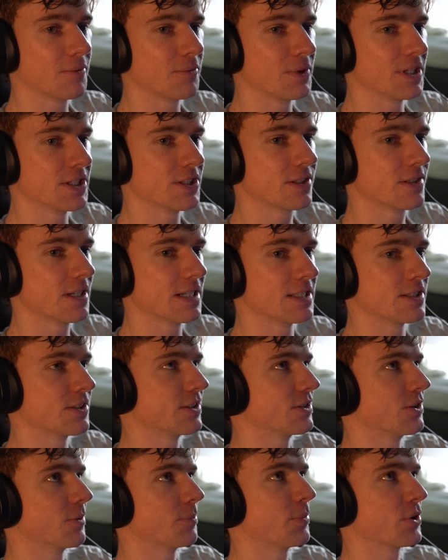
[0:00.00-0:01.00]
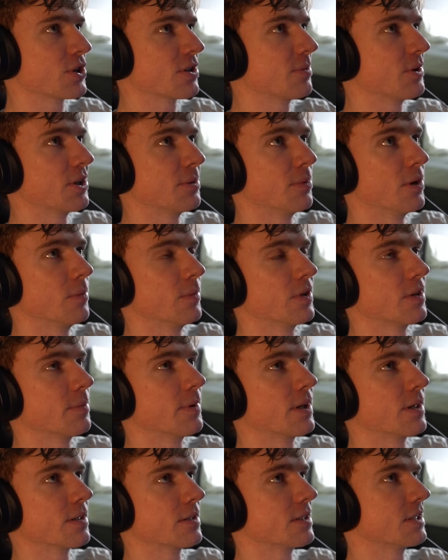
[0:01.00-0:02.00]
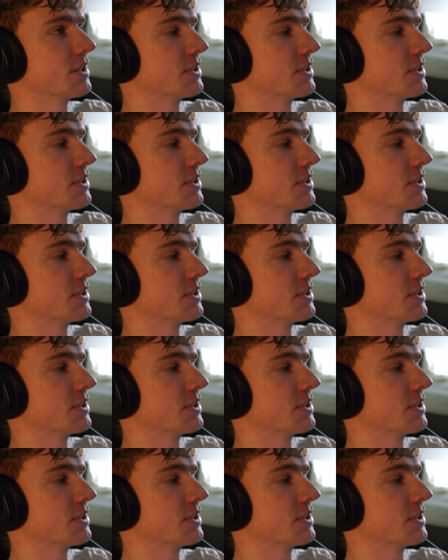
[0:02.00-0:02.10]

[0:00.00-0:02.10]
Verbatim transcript: which is just not possible at the moment because